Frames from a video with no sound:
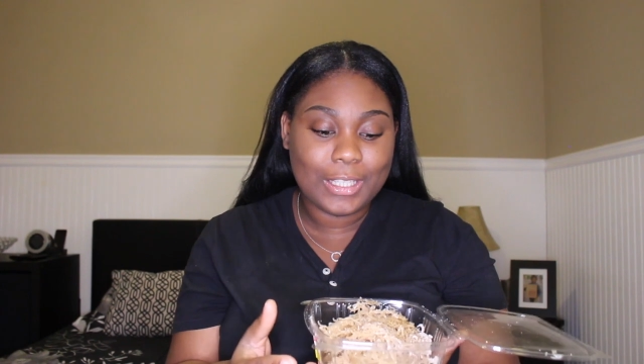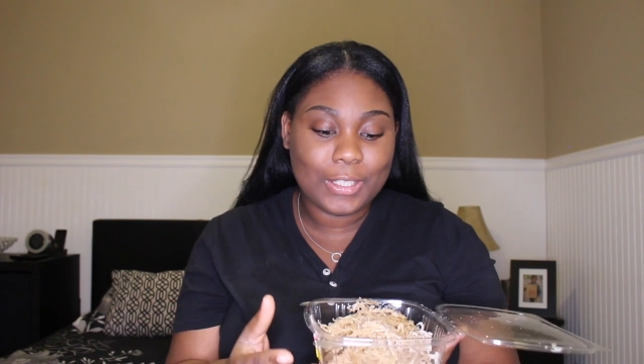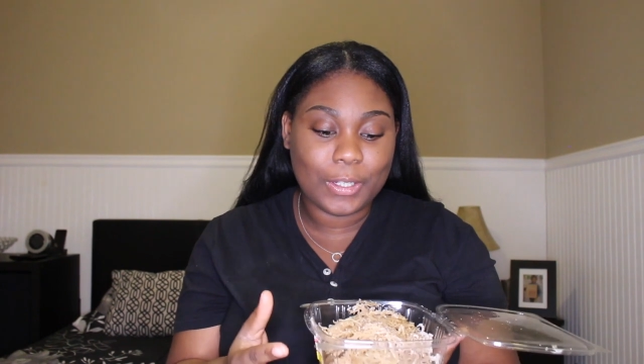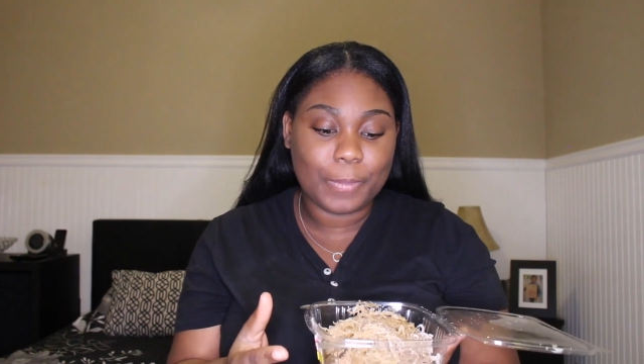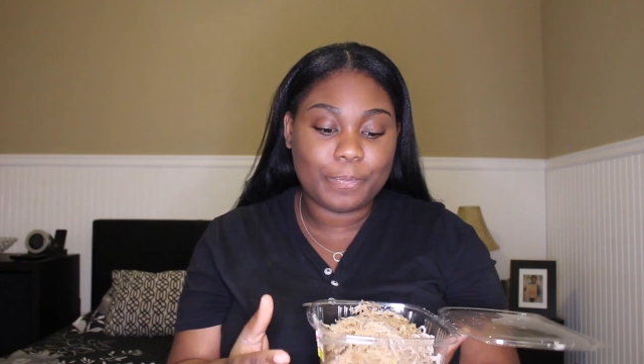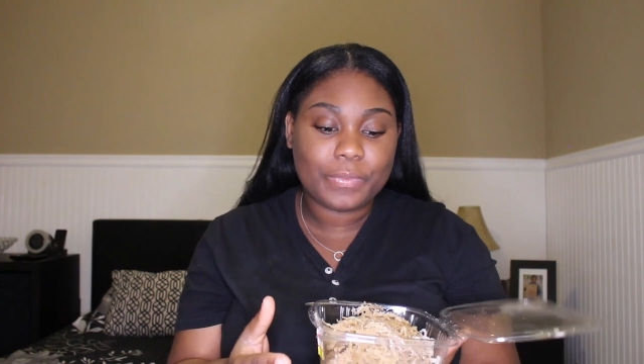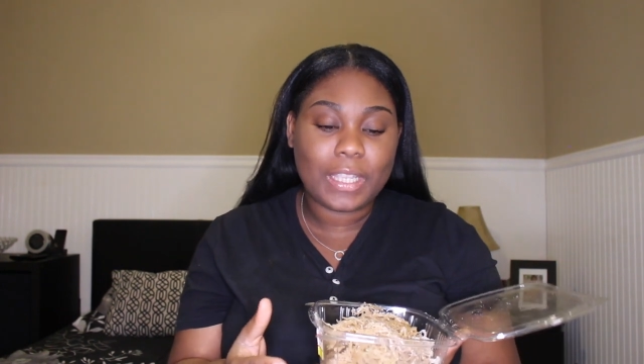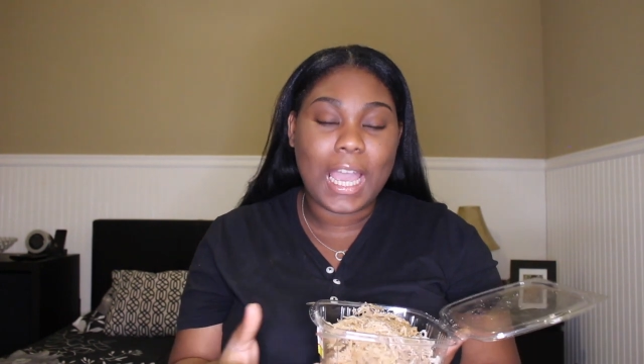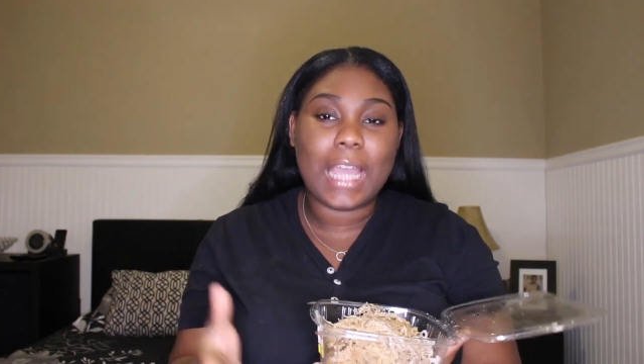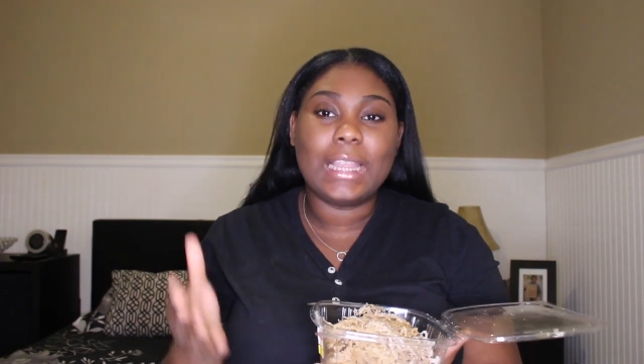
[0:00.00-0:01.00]
So
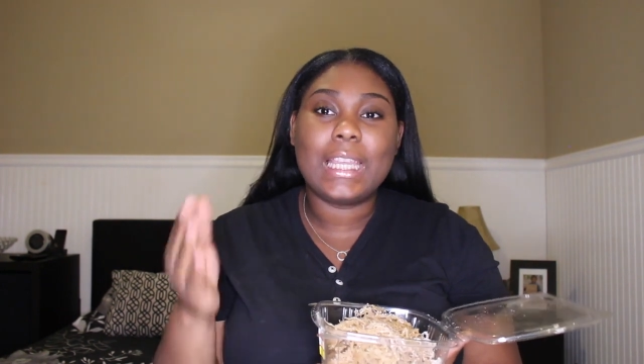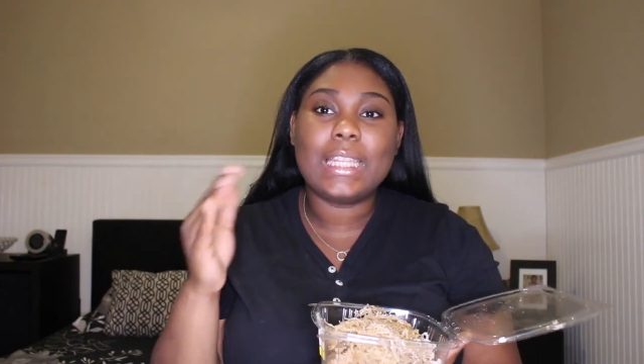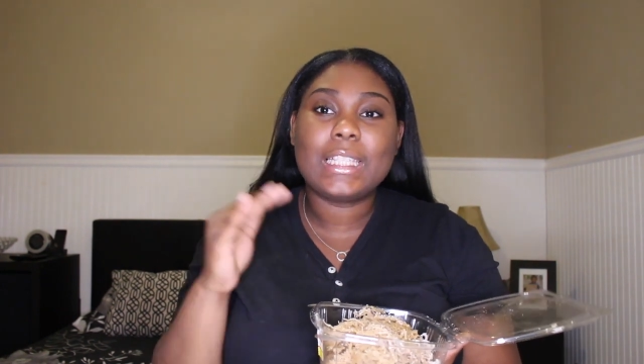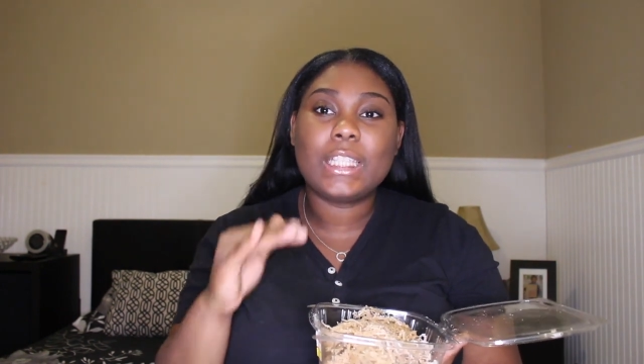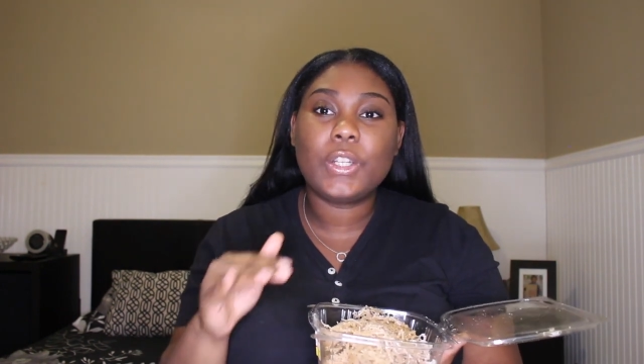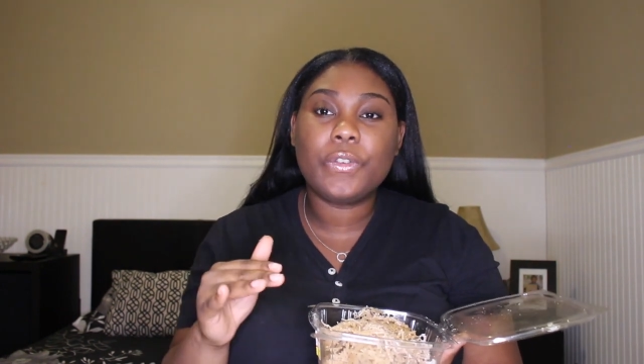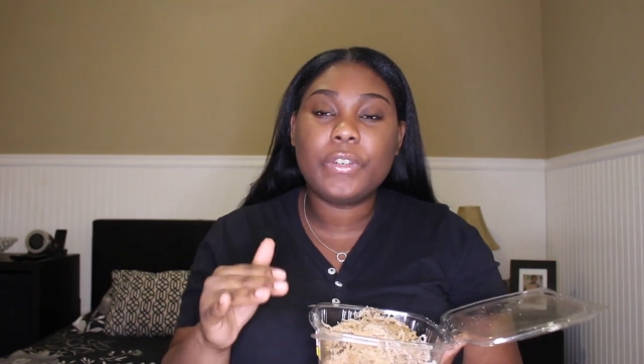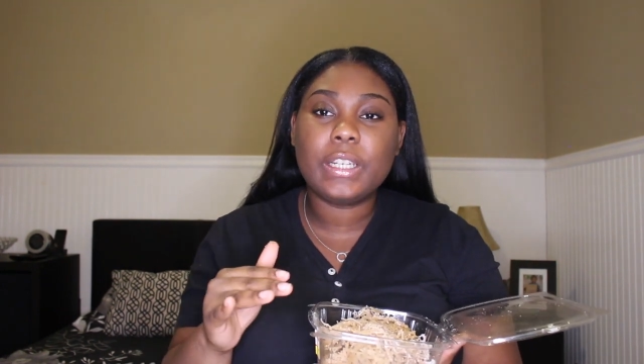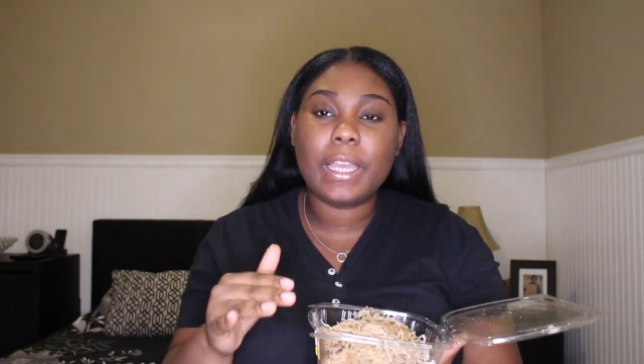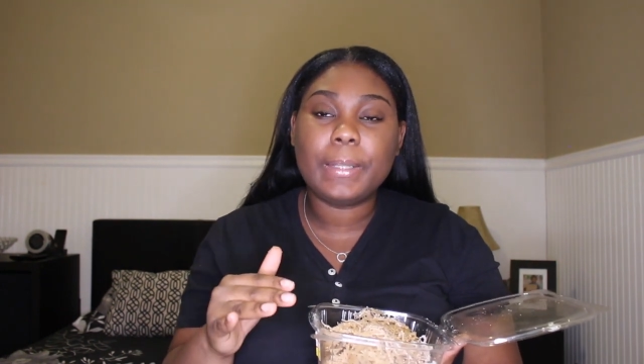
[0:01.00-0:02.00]
I let it sit
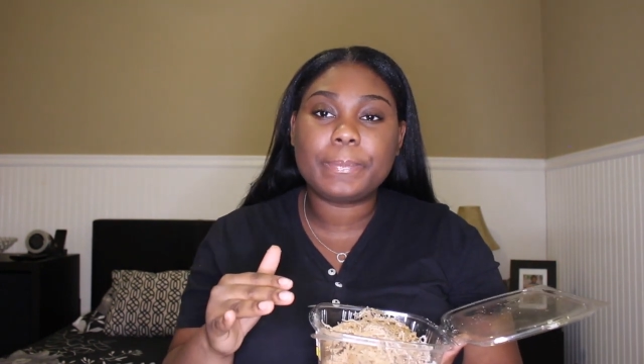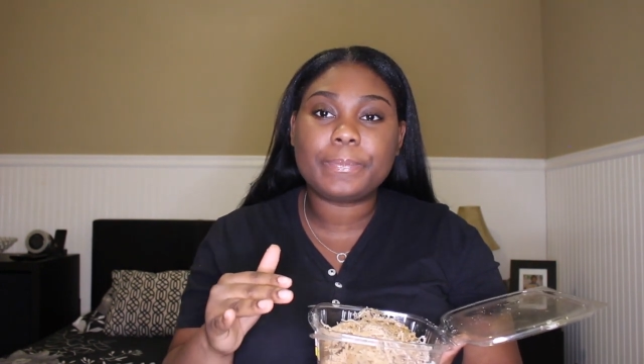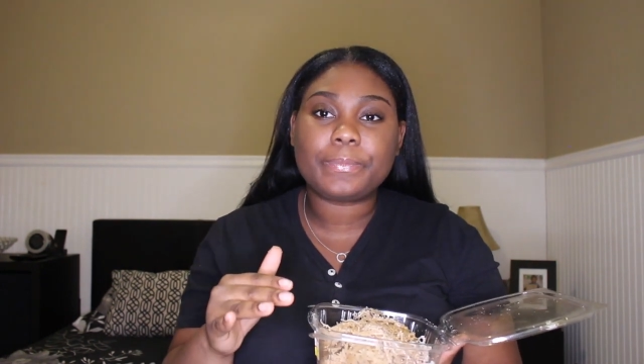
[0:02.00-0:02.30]
overnight.